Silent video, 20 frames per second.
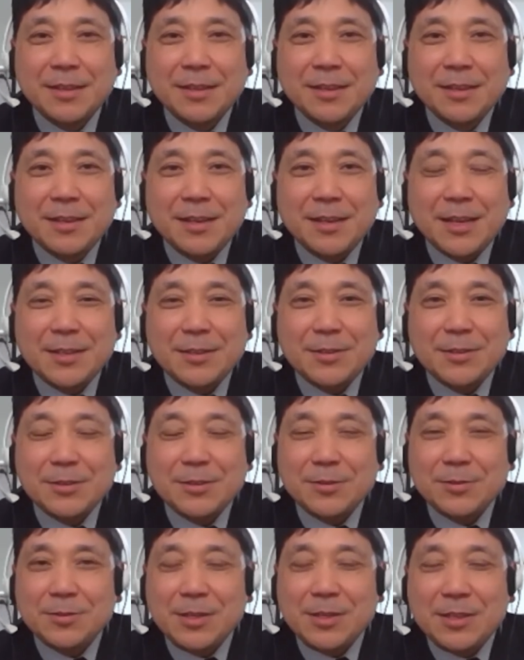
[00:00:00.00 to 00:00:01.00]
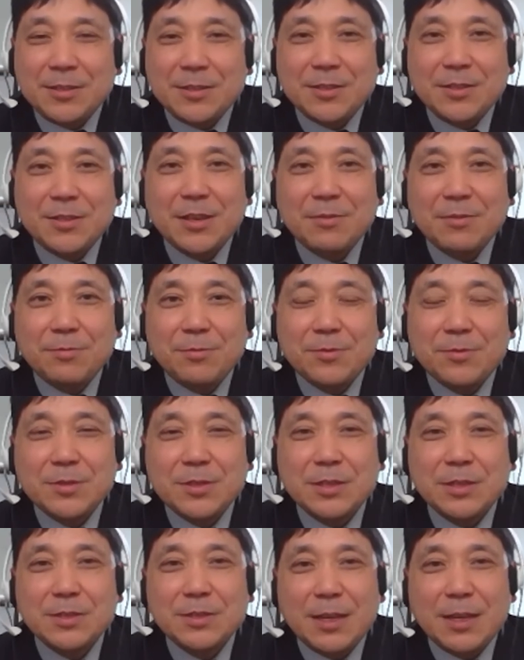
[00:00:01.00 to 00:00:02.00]
And so in the near
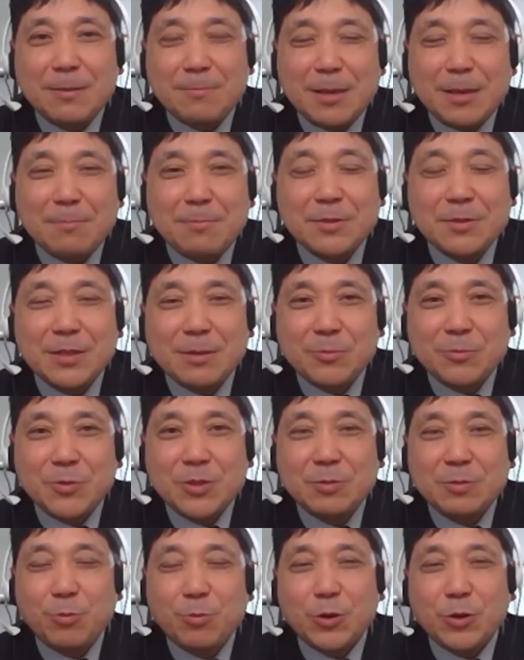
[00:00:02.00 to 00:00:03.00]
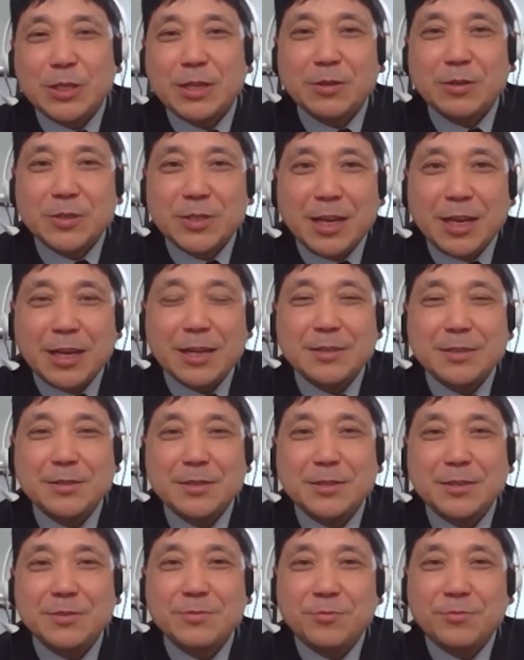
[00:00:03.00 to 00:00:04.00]
future, there may be some political
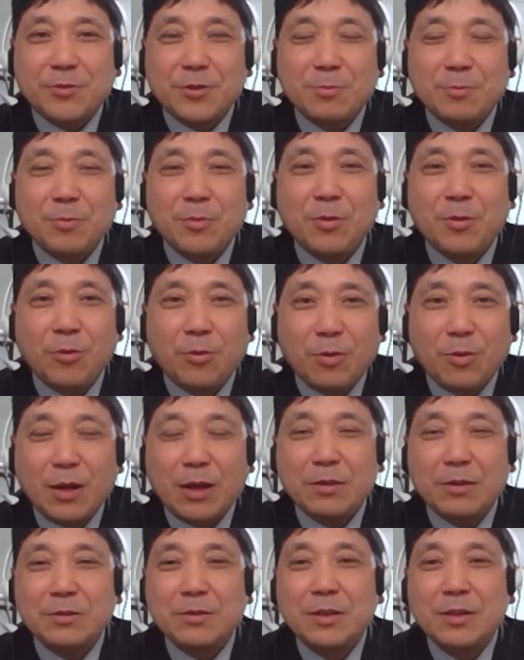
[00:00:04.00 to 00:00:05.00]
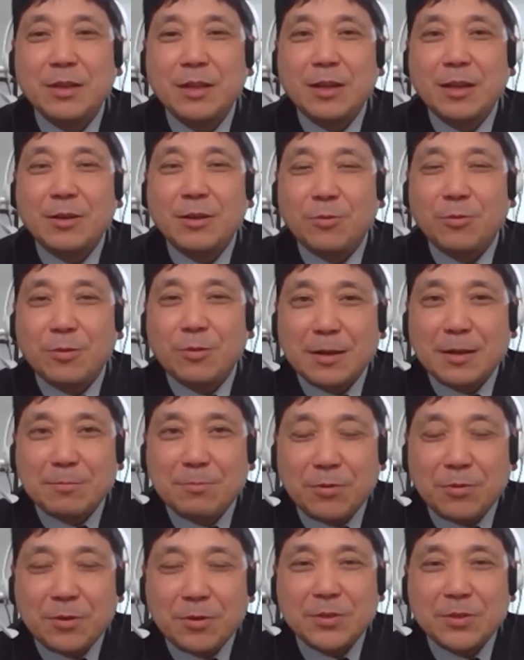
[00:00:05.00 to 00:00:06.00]
challenges from local
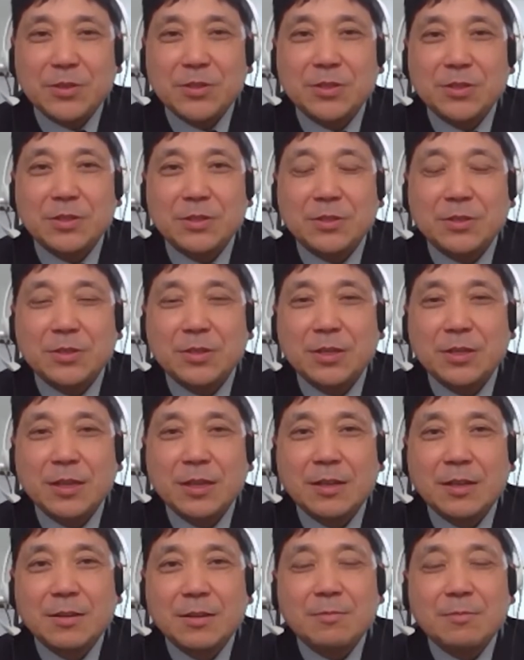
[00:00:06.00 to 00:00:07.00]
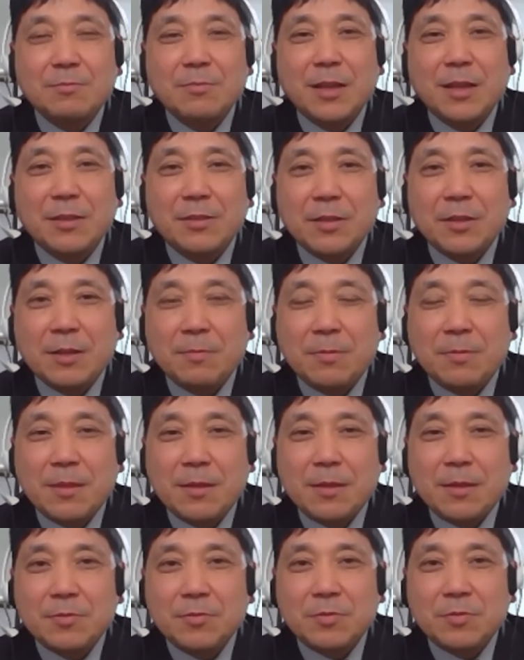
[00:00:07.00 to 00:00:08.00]
politicians. And then
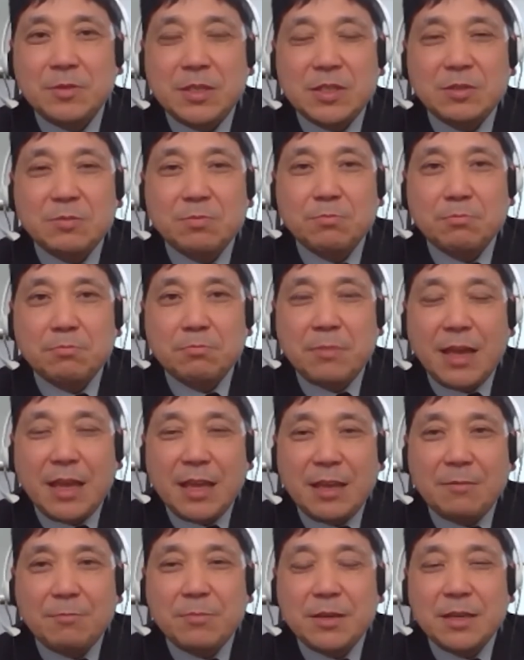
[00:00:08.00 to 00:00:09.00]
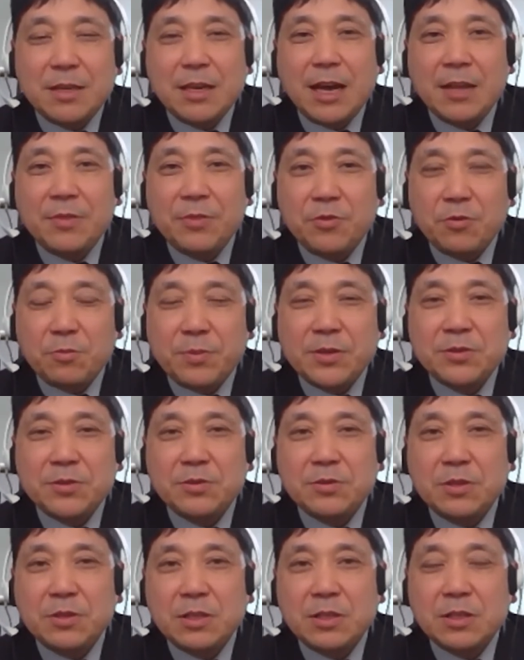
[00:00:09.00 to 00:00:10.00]
this may be an
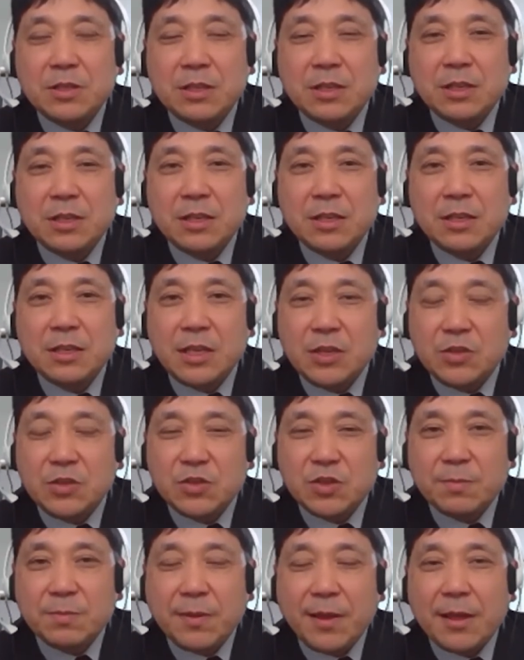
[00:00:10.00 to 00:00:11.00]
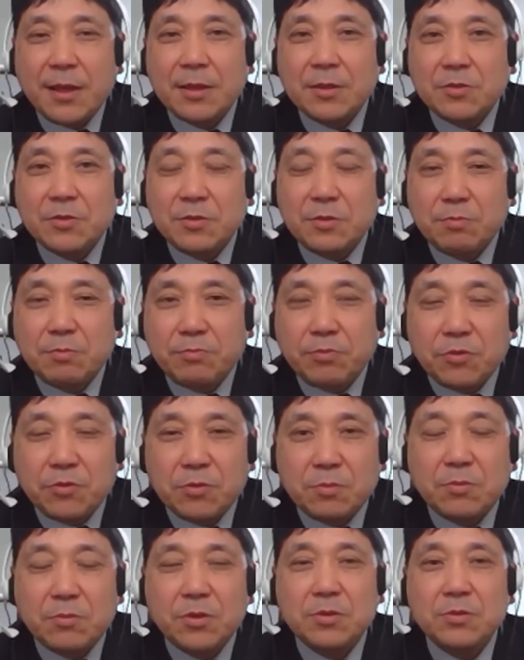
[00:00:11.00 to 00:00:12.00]
opportunity in Japan to
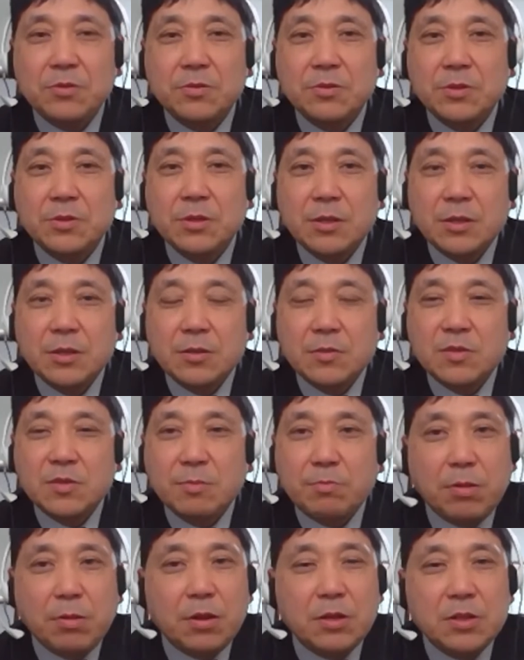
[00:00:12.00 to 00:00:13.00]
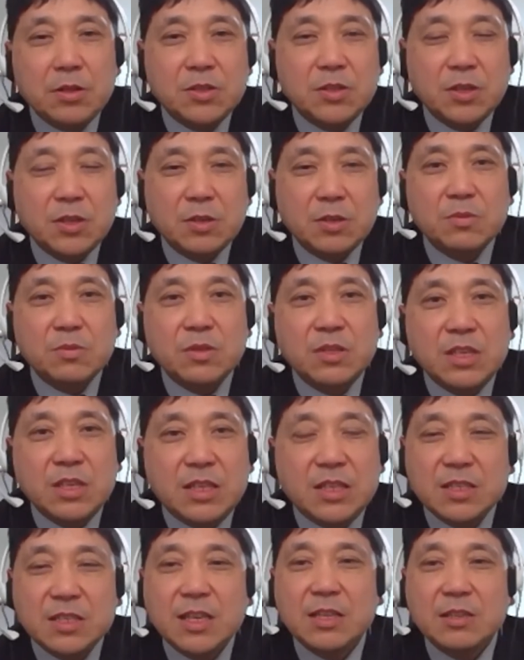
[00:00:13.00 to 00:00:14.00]
promote the policy of
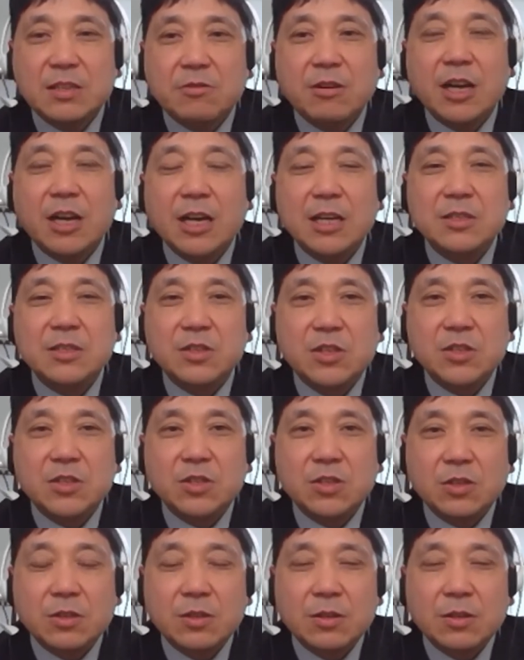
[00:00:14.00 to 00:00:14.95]
decentralization,